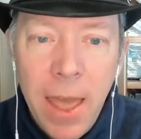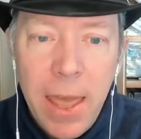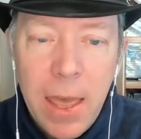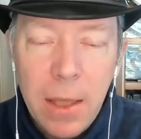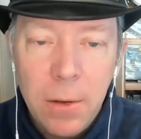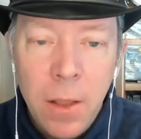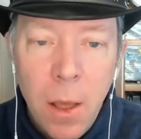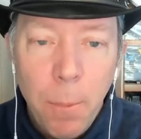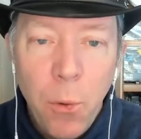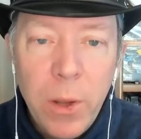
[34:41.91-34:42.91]
and
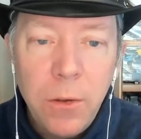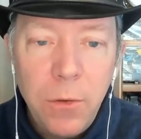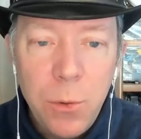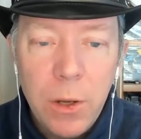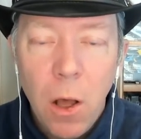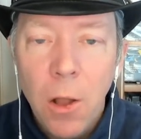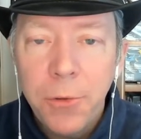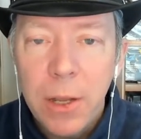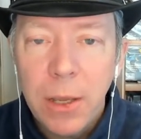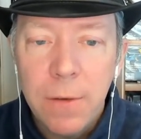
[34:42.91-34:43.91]
point to an
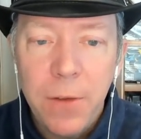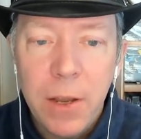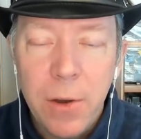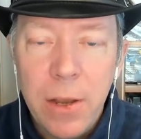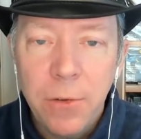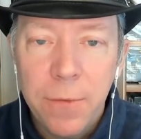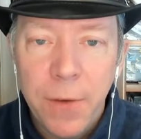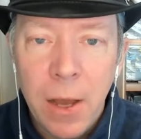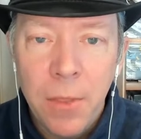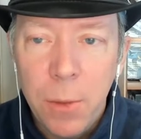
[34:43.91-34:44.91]
alternate configuration
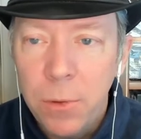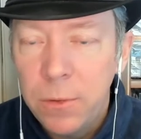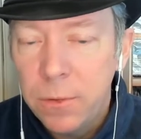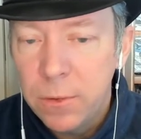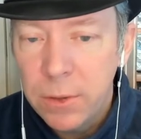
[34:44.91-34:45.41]
file that was